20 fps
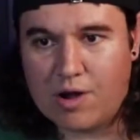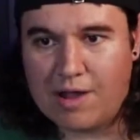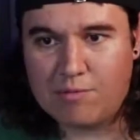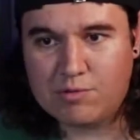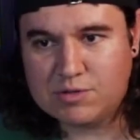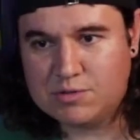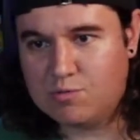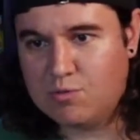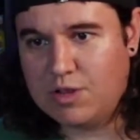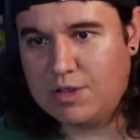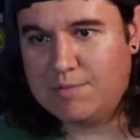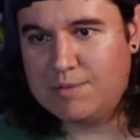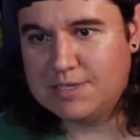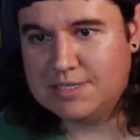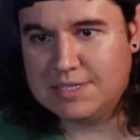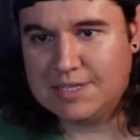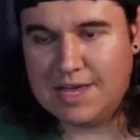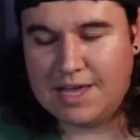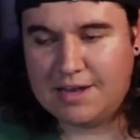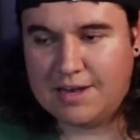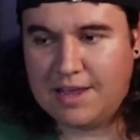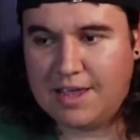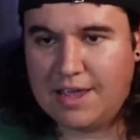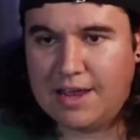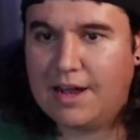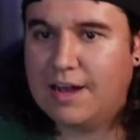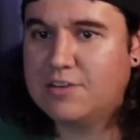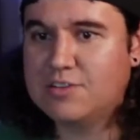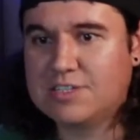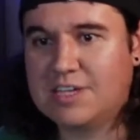I was really busy that day,
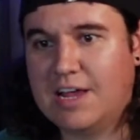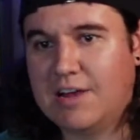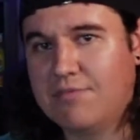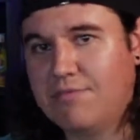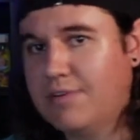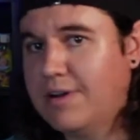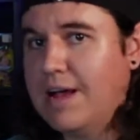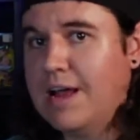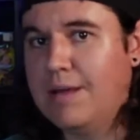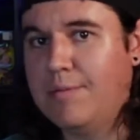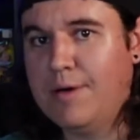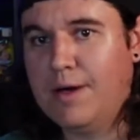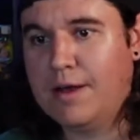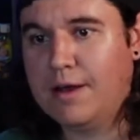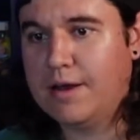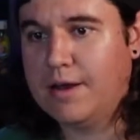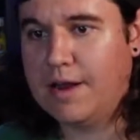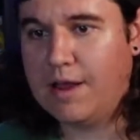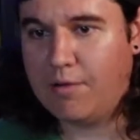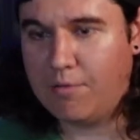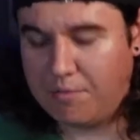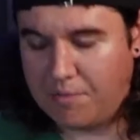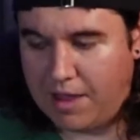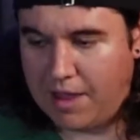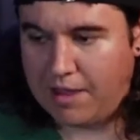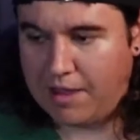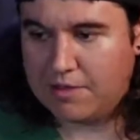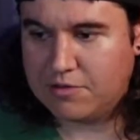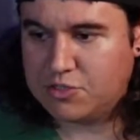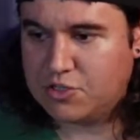and I just kind of forgot about it. And I
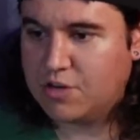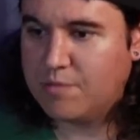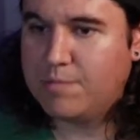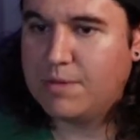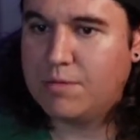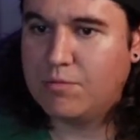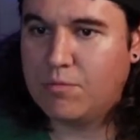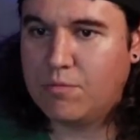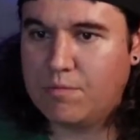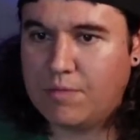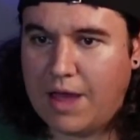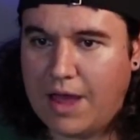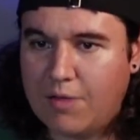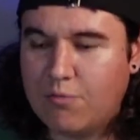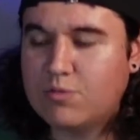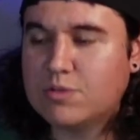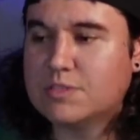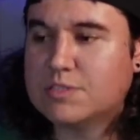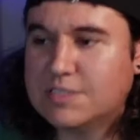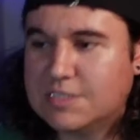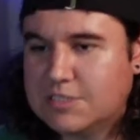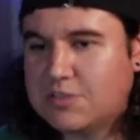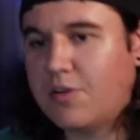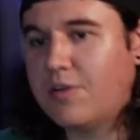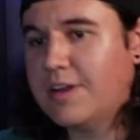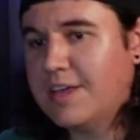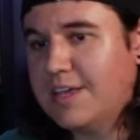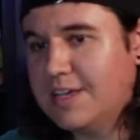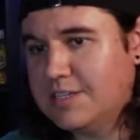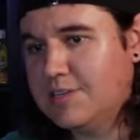I should have been. I was
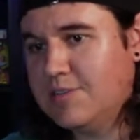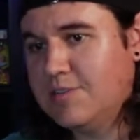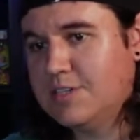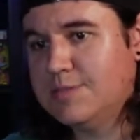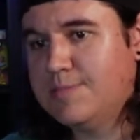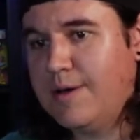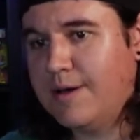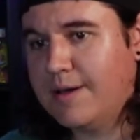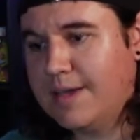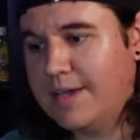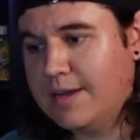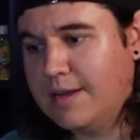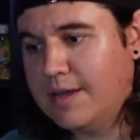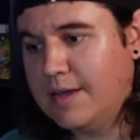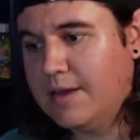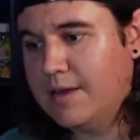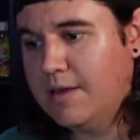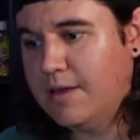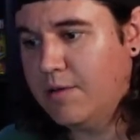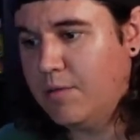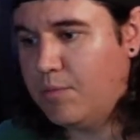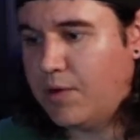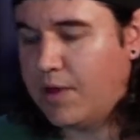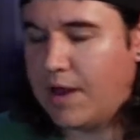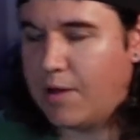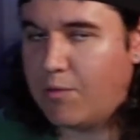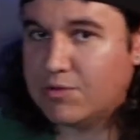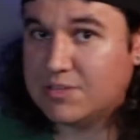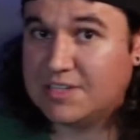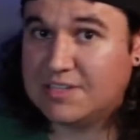starting to get serious about getting it, but
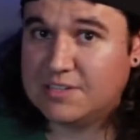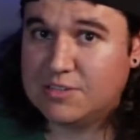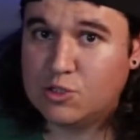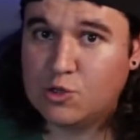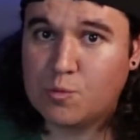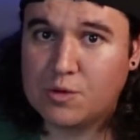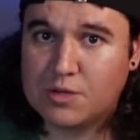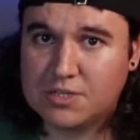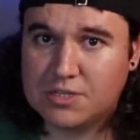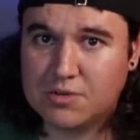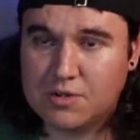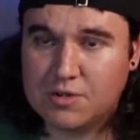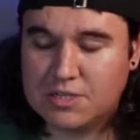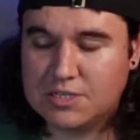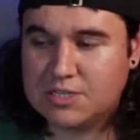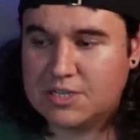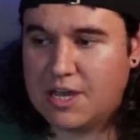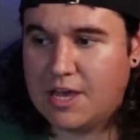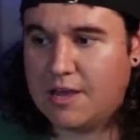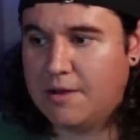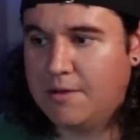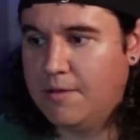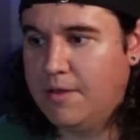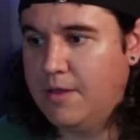I wasn't super serious yet.